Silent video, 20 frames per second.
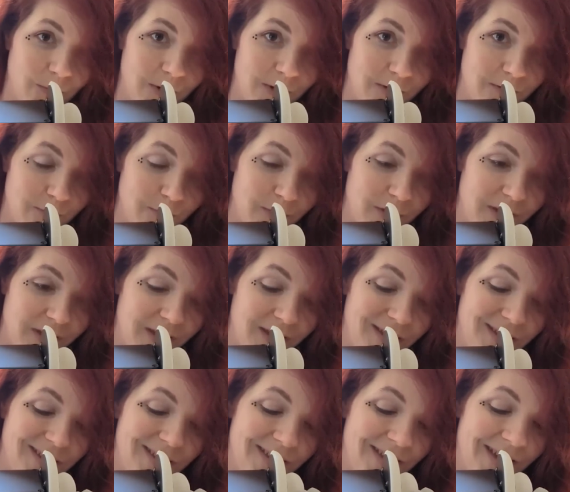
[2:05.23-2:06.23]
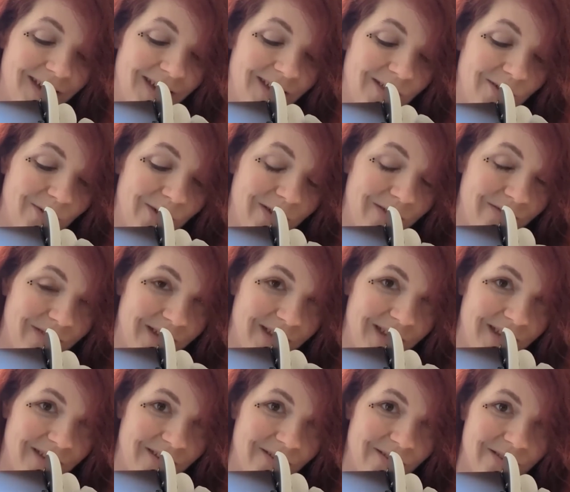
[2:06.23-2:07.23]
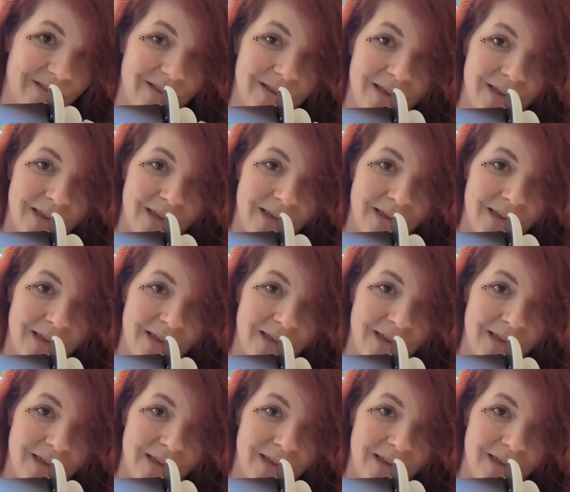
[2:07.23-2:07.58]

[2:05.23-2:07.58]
one of my Halloween videos.